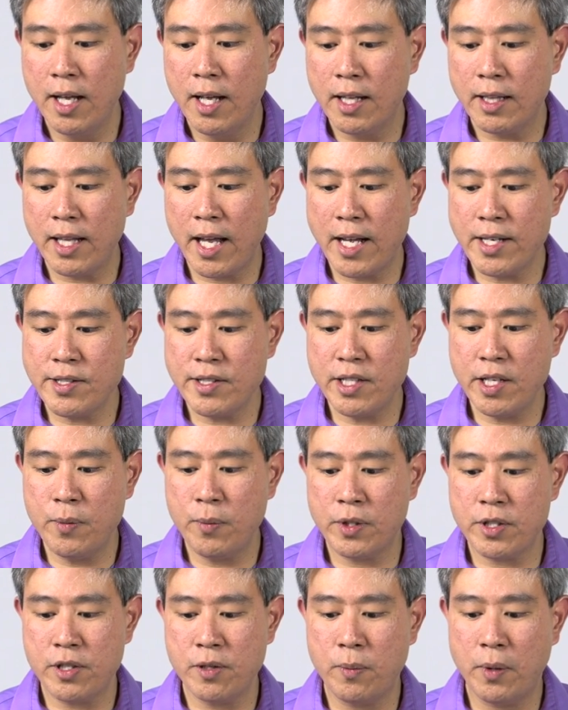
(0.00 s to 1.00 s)
Lastly,
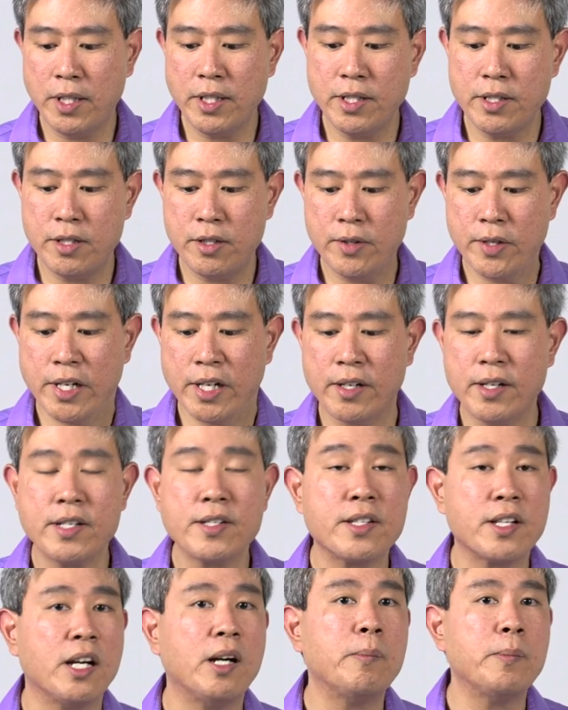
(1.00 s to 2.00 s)
what you want to do here
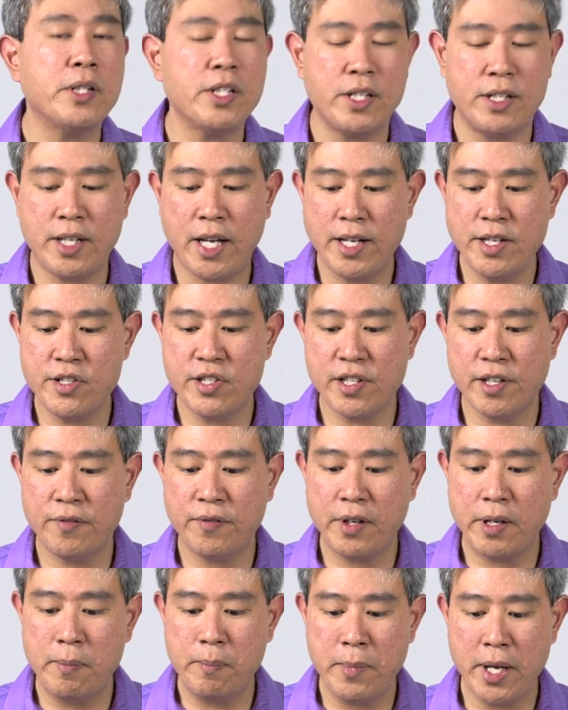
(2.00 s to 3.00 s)
is come into Night
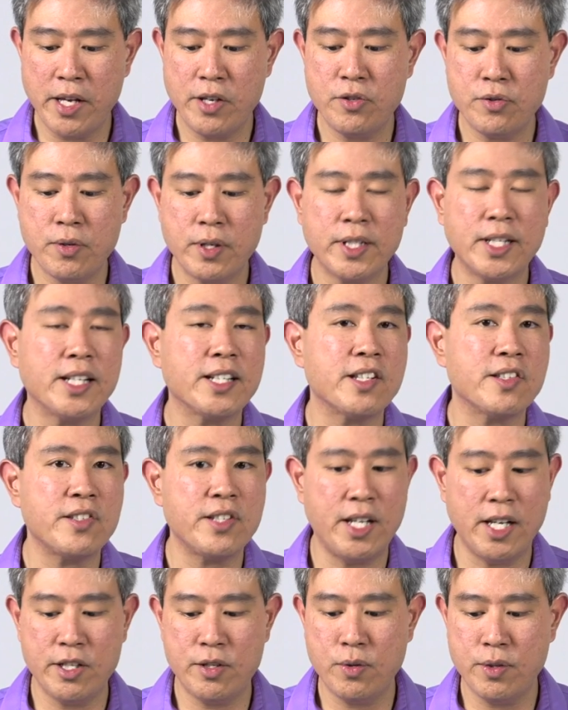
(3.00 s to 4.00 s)
Shift and make sure that the
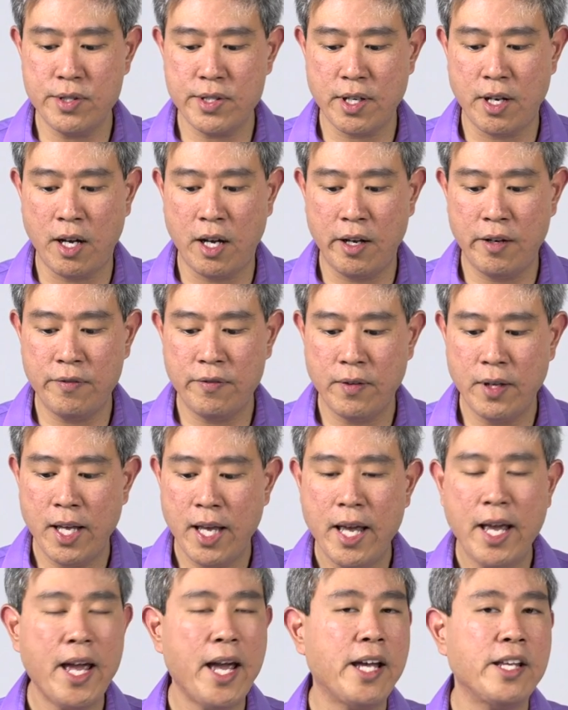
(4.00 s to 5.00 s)
schedule is off
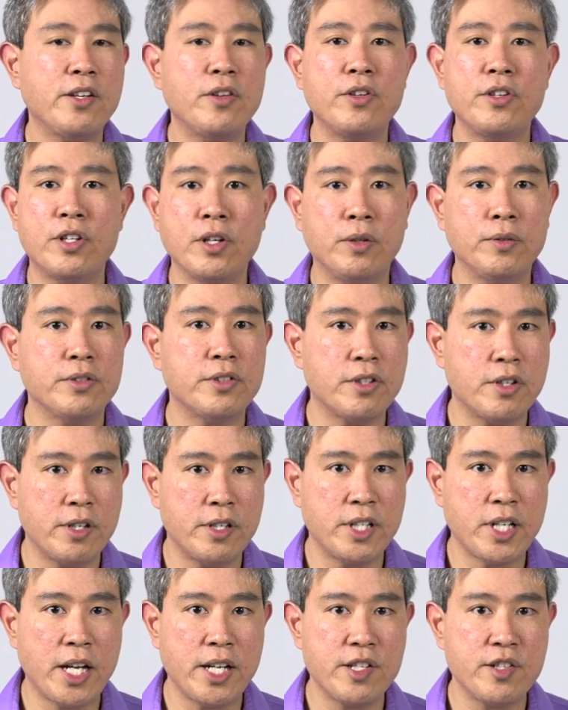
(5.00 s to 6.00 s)
and you don't
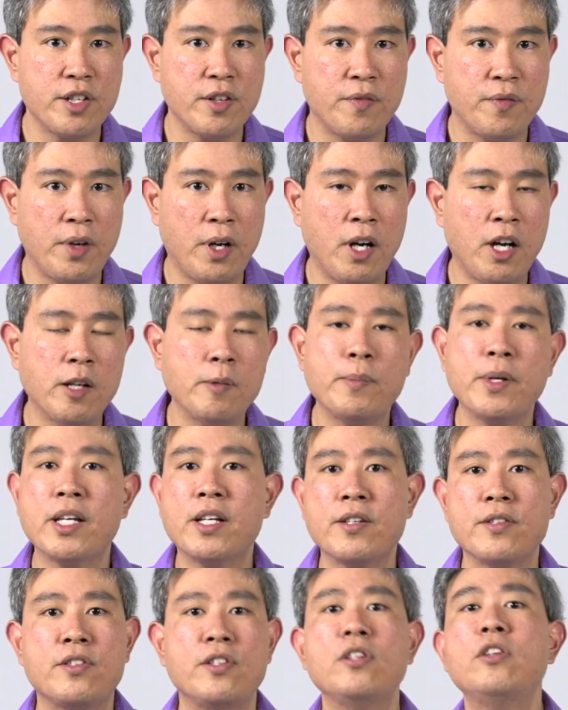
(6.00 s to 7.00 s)
turn Night Shift on,
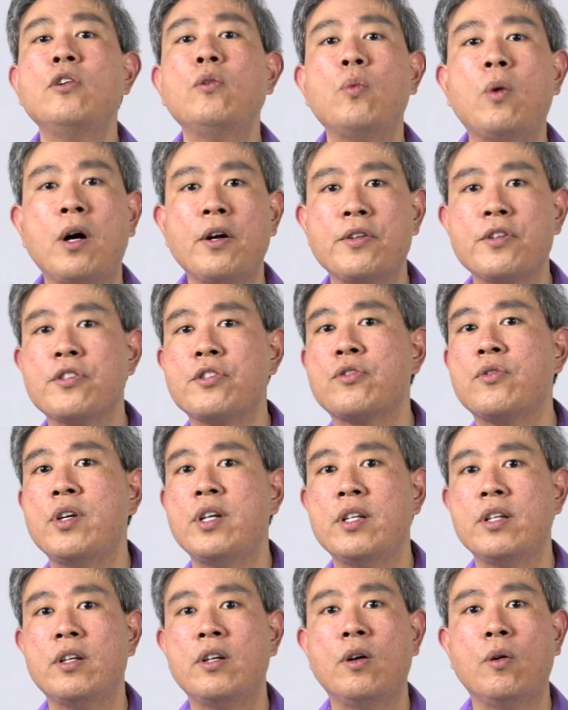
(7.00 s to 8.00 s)
because you don't want your
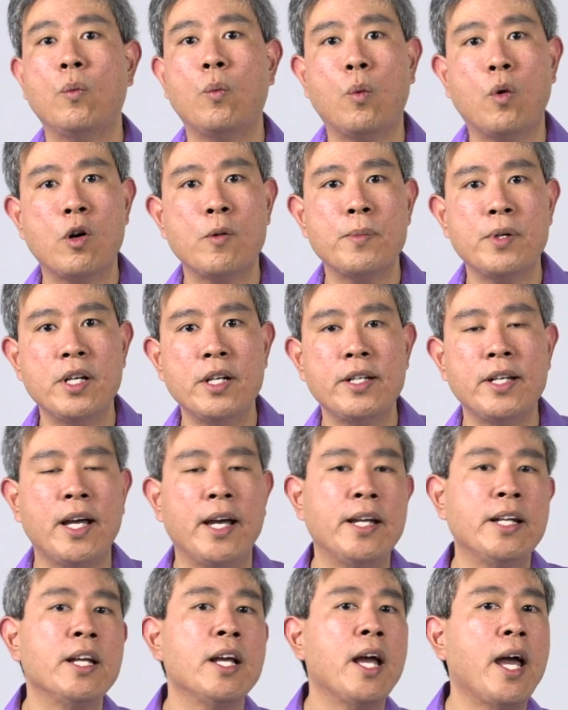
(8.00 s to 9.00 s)
screen to go warmer at
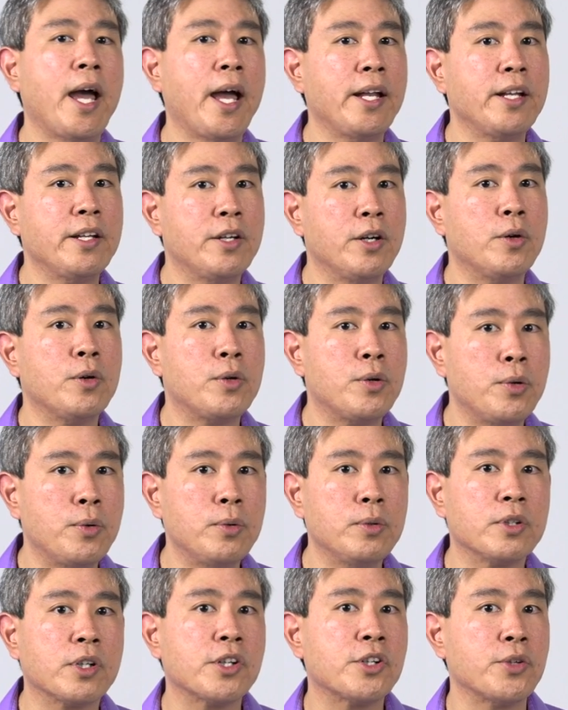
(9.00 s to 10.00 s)
night and go
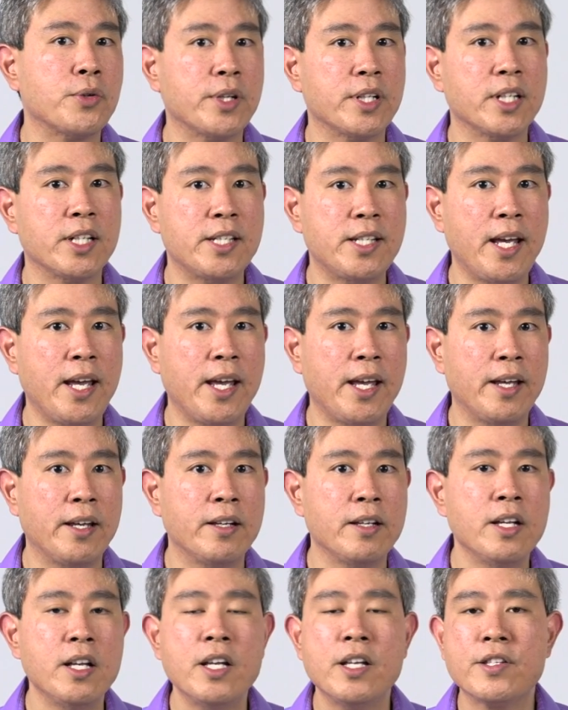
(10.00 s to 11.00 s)
cooler during the day.
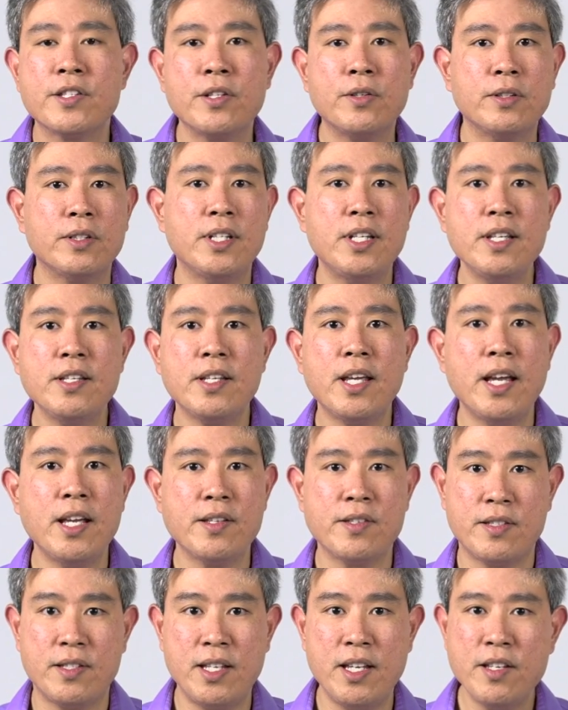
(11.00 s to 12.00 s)
So in these
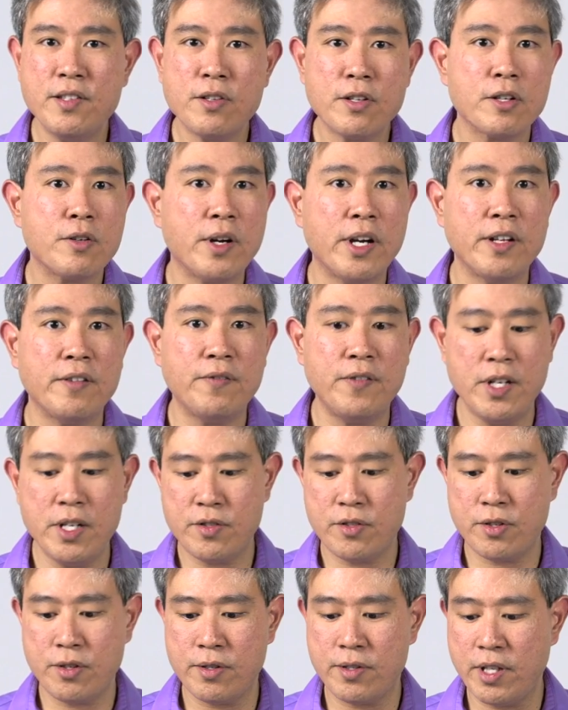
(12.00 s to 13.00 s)
cases, these are great
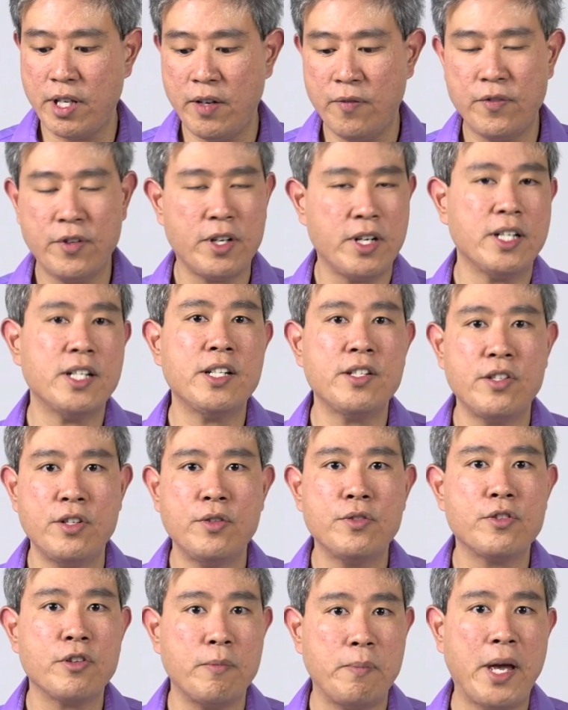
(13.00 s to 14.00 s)
features if you're going to
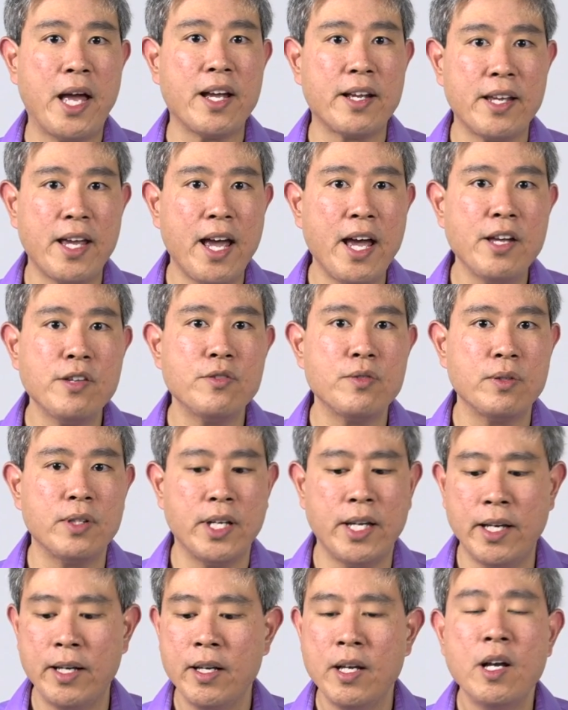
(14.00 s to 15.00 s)
use your Mac
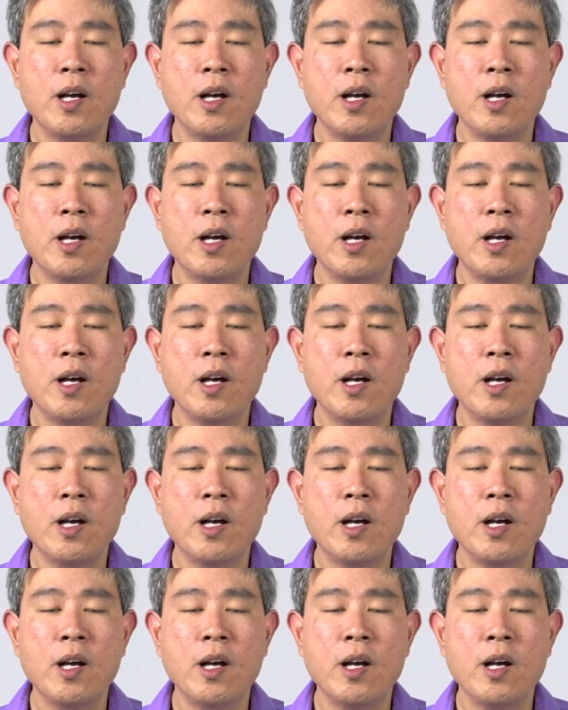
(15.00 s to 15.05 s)
casually,